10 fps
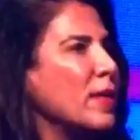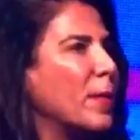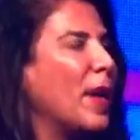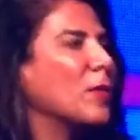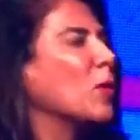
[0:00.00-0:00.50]

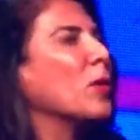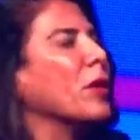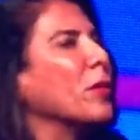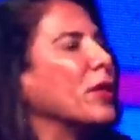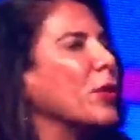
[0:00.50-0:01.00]
about,
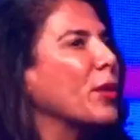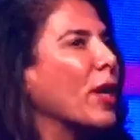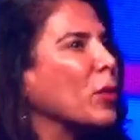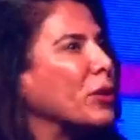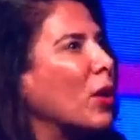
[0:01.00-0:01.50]
when you and I
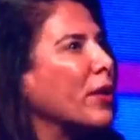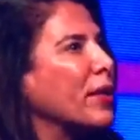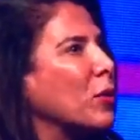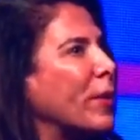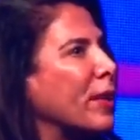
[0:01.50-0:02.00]
were talking,
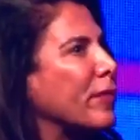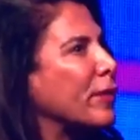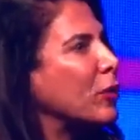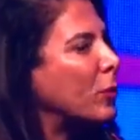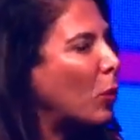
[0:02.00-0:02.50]
you made a very
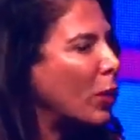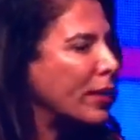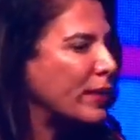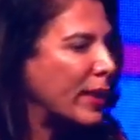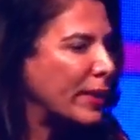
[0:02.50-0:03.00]
good
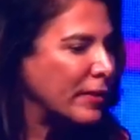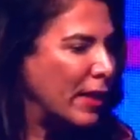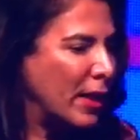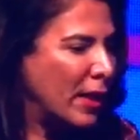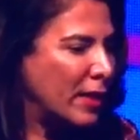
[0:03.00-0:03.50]
point that
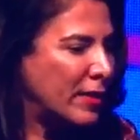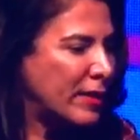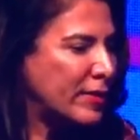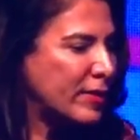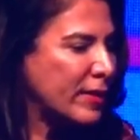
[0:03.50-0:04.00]

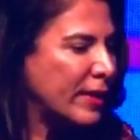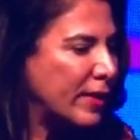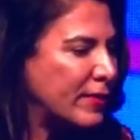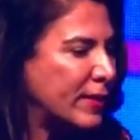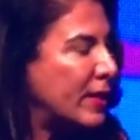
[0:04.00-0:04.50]
this
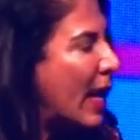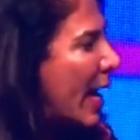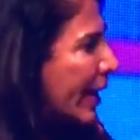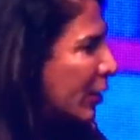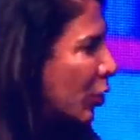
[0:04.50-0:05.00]
gives an
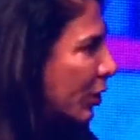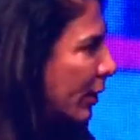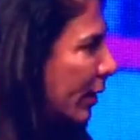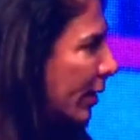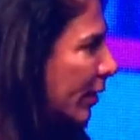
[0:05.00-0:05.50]
edge
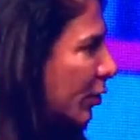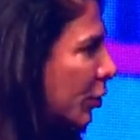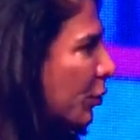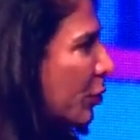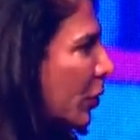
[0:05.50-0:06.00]

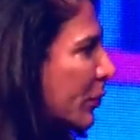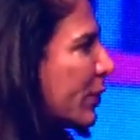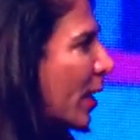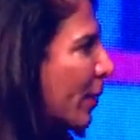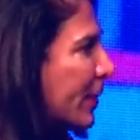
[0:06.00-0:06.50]
to those
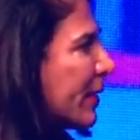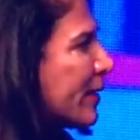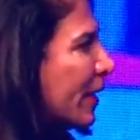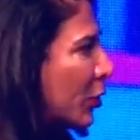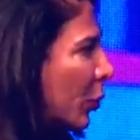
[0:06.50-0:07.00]
companies
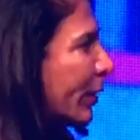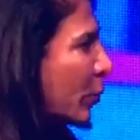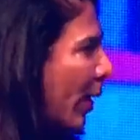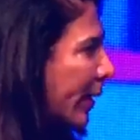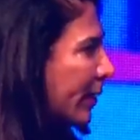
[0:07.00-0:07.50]
that do it
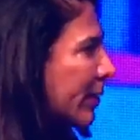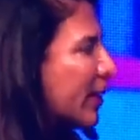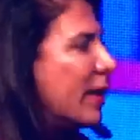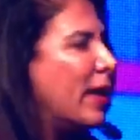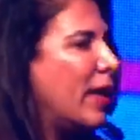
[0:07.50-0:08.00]
right.
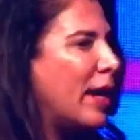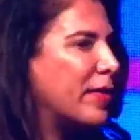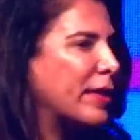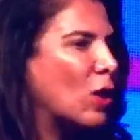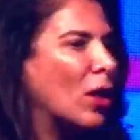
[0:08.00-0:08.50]
I
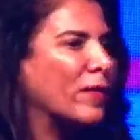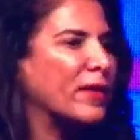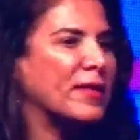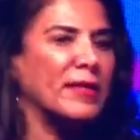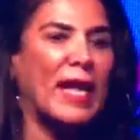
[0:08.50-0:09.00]
think all of
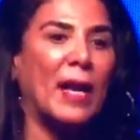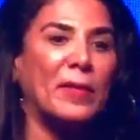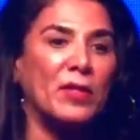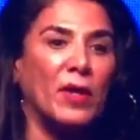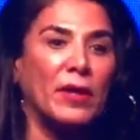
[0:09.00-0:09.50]
us as
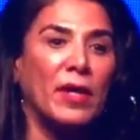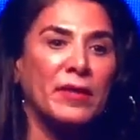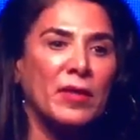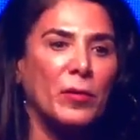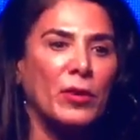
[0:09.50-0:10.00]
Amazon
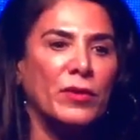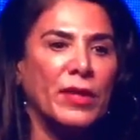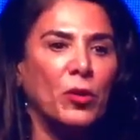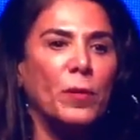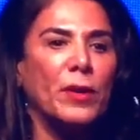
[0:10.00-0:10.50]
customers
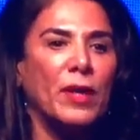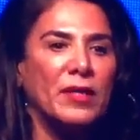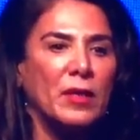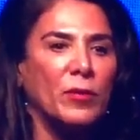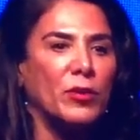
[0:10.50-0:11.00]
and Uber
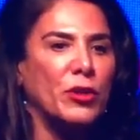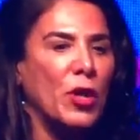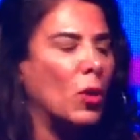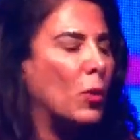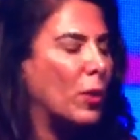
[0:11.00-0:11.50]
customers
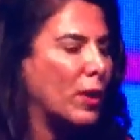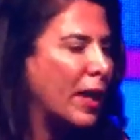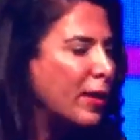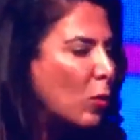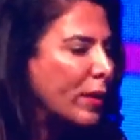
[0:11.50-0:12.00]
know
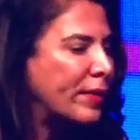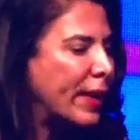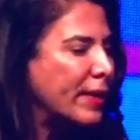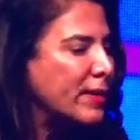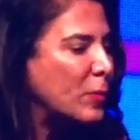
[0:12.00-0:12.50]
kind of what
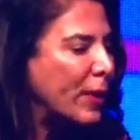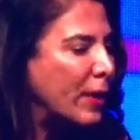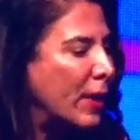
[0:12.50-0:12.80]
that is, but